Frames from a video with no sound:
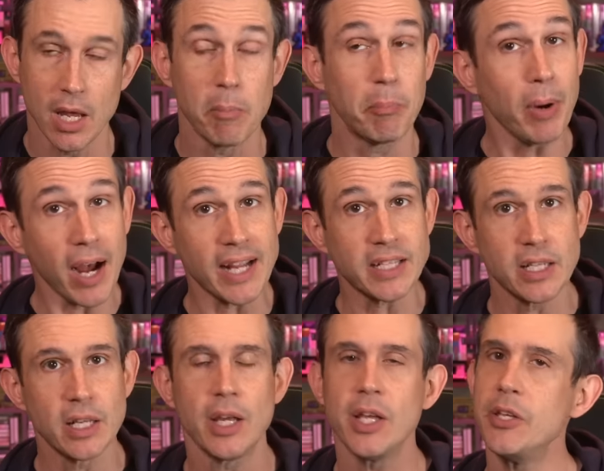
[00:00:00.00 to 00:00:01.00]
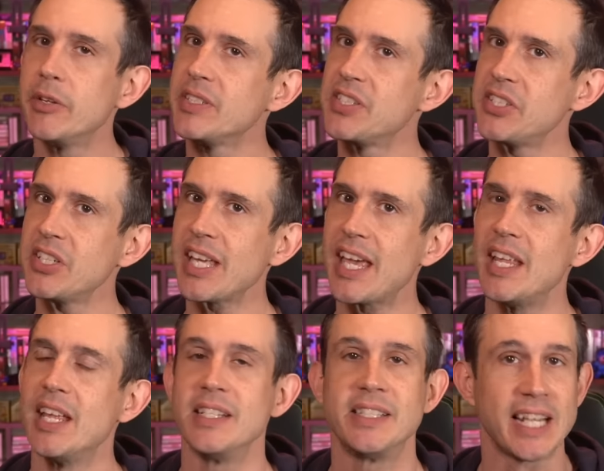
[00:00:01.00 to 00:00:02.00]
but you can still get
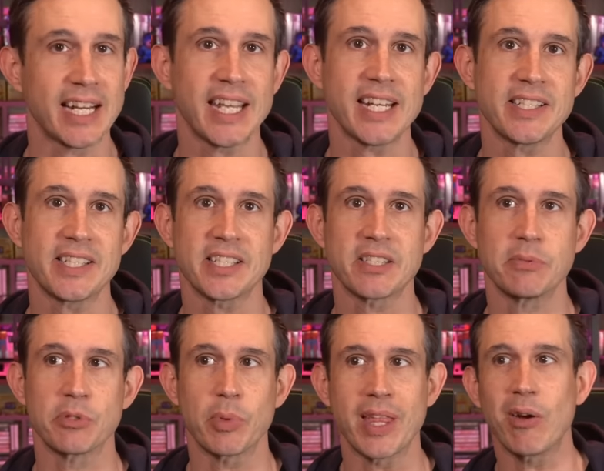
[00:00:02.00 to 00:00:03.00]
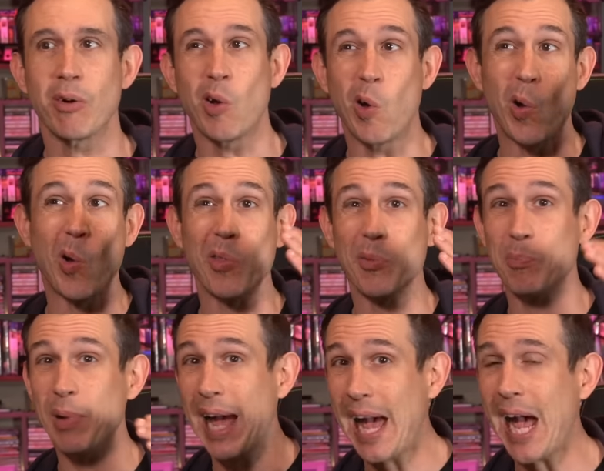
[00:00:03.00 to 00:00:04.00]
dedicated systems without all the
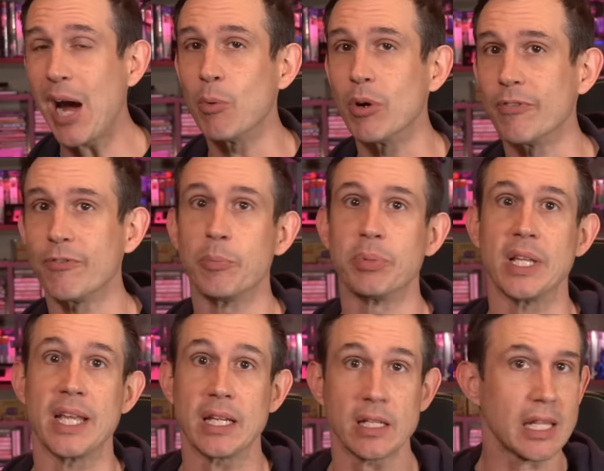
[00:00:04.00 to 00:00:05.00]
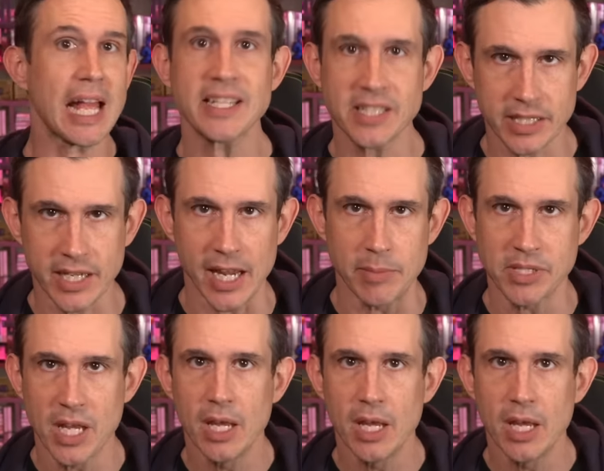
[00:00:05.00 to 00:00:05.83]
power for playing classic games.